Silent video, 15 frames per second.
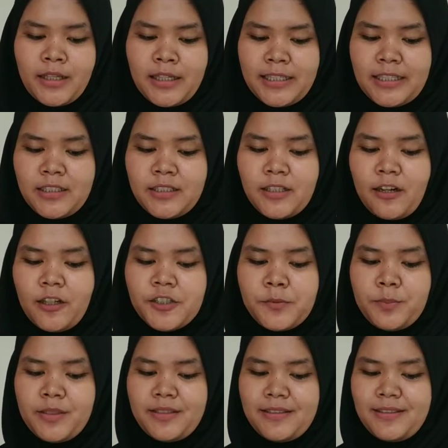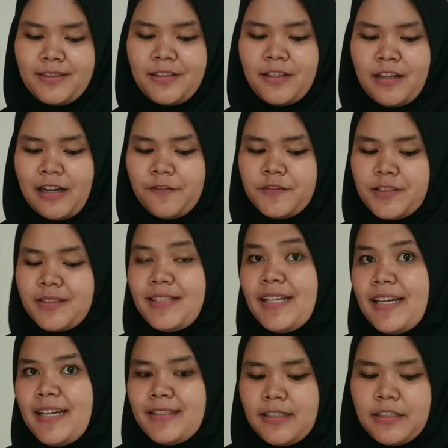in the hospital. After
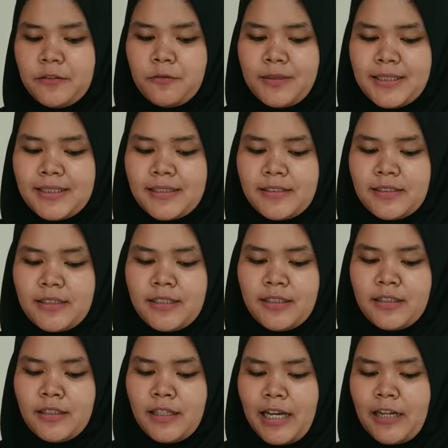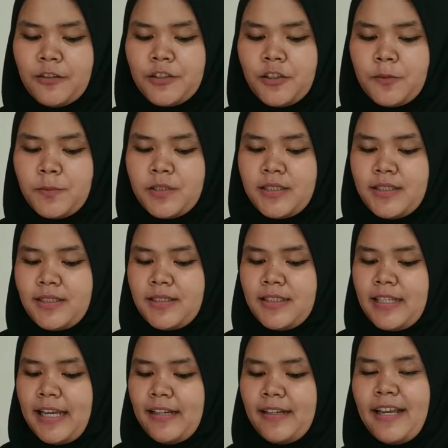that, it was
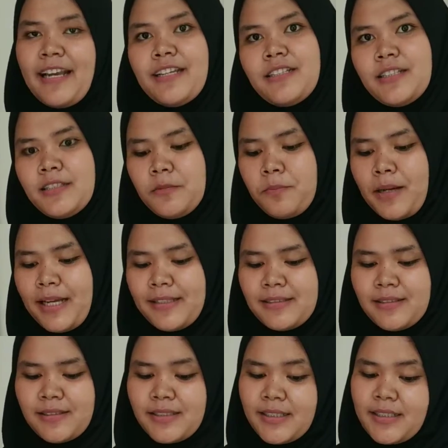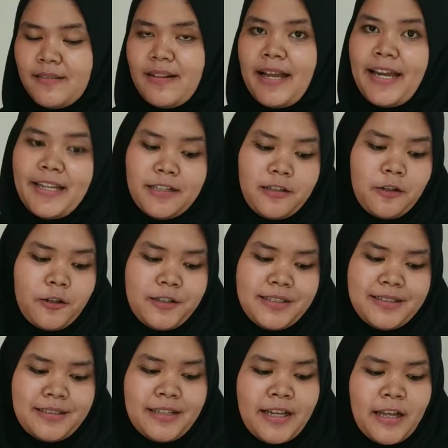autopsied and handled by Steele and
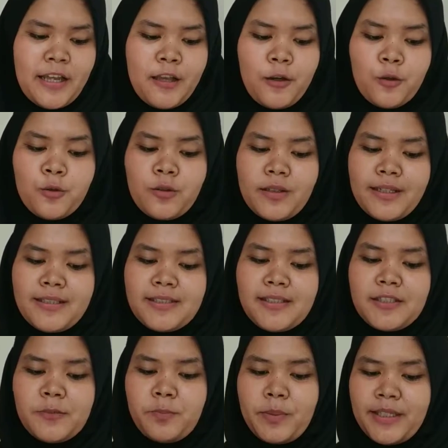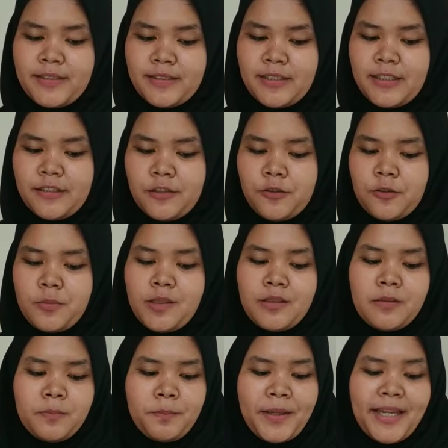Logan, who is suspected to be
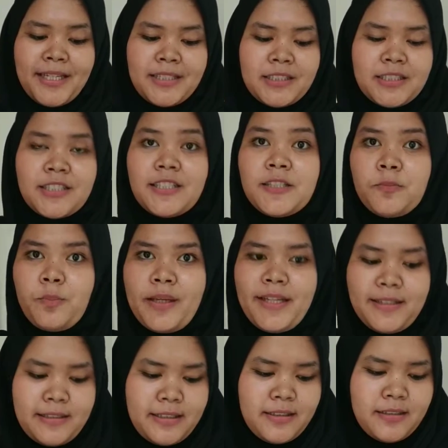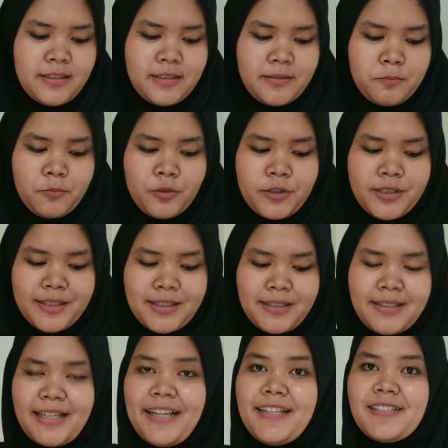the main suspect in the murder
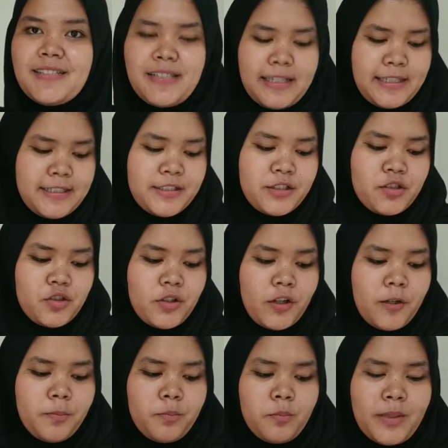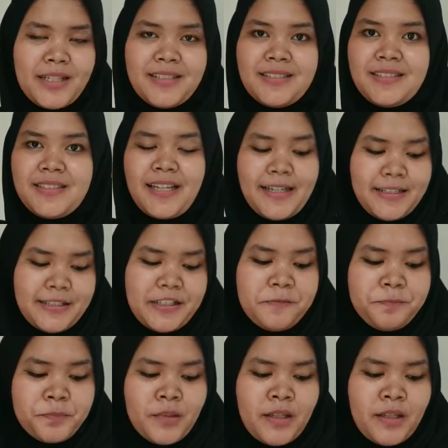case is Rob McIntyre.